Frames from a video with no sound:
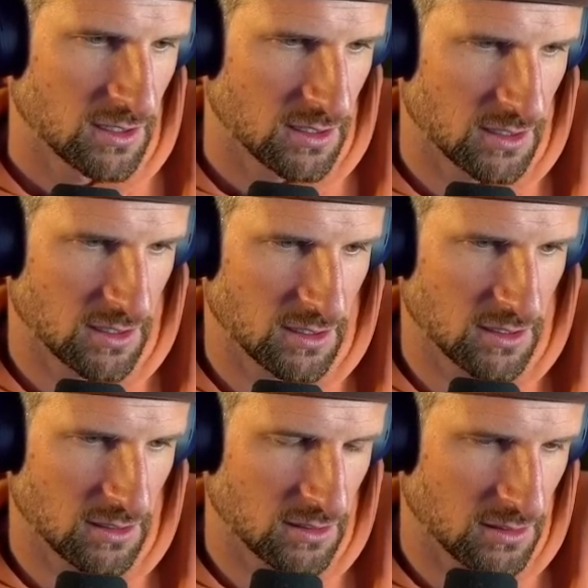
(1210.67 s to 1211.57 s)

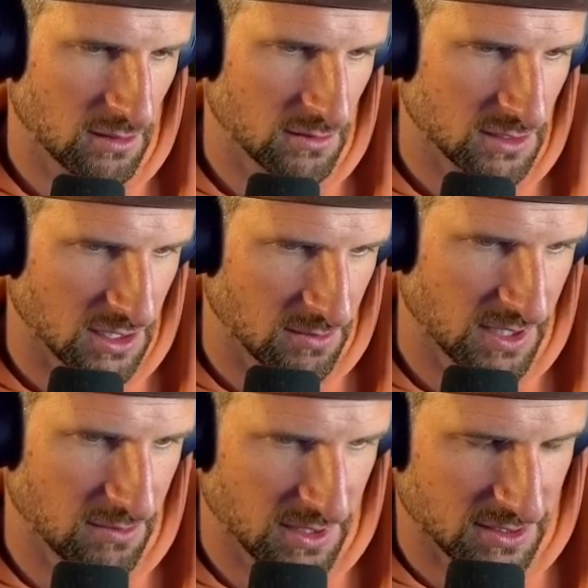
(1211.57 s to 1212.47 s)
Oh, it's going to be
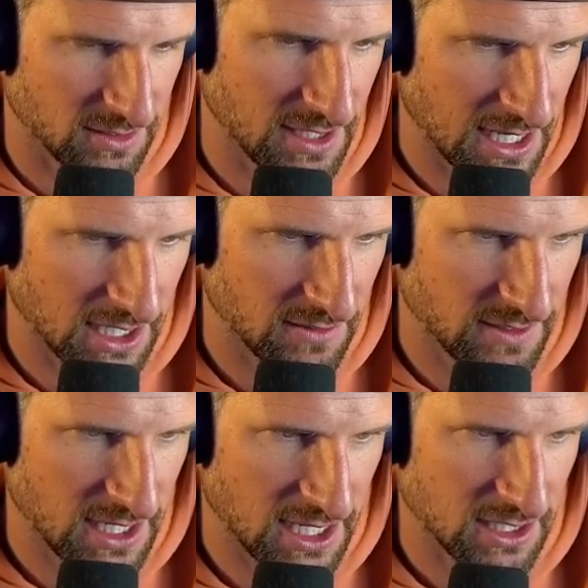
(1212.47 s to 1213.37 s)
a Mr. Negative
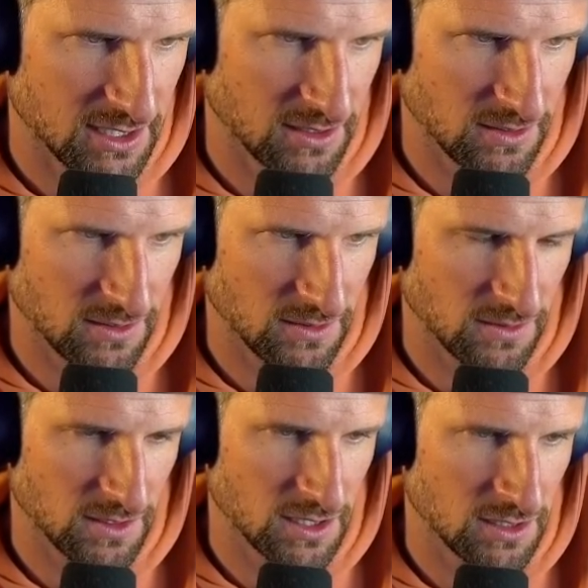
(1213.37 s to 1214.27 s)
deck, dude.